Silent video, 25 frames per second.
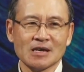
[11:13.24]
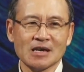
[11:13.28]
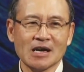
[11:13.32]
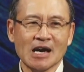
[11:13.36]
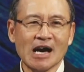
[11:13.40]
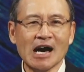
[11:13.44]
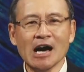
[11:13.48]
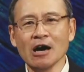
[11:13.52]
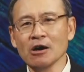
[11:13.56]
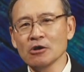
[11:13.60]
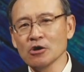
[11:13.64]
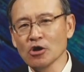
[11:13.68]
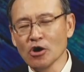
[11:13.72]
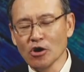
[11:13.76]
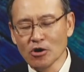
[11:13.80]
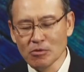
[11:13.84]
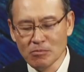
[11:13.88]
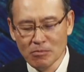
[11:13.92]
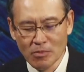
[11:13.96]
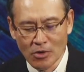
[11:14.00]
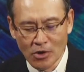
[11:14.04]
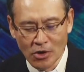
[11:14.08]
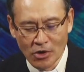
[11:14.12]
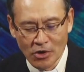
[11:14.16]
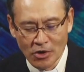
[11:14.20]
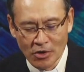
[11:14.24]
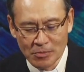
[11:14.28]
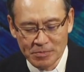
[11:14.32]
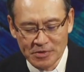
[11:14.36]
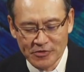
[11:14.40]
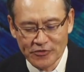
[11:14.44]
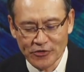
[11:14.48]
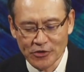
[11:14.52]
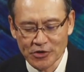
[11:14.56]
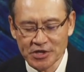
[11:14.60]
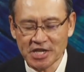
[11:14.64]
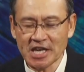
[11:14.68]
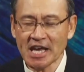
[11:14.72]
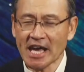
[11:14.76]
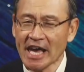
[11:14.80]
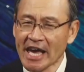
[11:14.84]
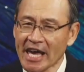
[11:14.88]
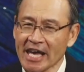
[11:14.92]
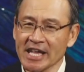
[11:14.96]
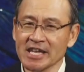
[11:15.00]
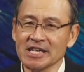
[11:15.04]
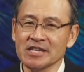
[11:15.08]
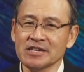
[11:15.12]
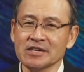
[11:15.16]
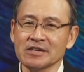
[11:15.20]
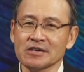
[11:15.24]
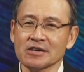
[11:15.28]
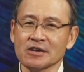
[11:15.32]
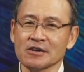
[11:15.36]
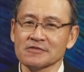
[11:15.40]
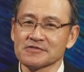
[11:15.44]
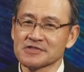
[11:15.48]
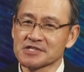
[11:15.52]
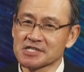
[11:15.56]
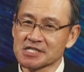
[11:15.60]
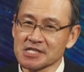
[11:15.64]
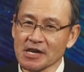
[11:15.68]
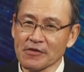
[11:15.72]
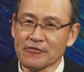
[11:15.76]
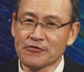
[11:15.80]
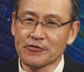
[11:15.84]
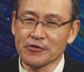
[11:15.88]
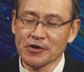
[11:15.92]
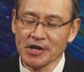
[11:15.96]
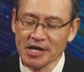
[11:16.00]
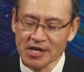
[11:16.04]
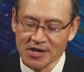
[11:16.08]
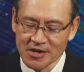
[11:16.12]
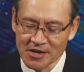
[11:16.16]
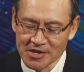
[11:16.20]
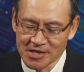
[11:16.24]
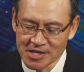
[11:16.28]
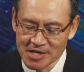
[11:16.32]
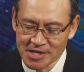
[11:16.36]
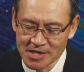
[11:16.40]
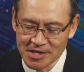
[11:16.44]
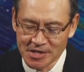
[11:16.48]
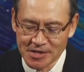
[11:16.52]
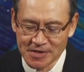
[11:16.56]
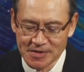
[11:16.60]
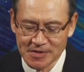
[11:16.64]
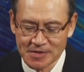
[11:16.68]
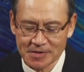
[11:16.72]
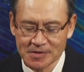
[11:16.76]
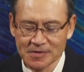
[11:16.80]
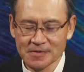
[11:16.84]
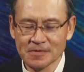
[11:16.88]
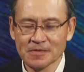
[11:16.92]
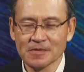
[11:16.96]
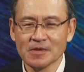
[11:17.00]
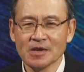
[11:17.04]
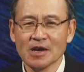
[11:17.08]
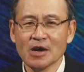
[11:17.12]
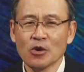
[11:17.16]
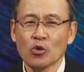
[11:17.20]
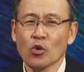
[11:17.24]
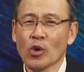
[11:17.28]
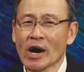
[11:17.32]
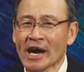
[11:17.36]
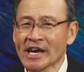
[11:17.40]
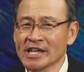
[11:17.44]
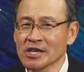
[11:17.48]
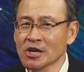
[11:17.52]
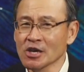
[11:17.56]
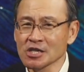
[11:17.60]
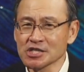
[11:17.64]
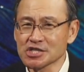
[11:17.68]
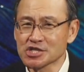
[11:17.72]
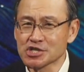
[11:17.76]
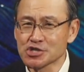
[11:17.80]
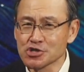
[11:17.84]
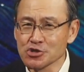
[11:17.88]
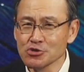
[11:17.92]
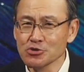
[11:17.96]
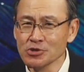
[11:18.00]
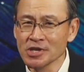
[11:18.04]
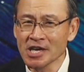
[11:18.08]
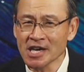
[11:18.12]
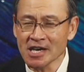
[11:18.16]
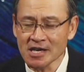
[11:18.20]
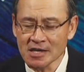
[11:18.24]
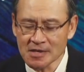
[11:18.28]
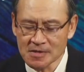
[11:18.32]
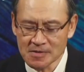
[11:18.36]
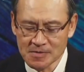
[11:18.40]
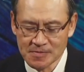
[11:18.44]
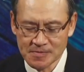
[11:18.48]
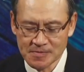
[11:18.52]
How long more before the end of suffering on earth? Why not sooner?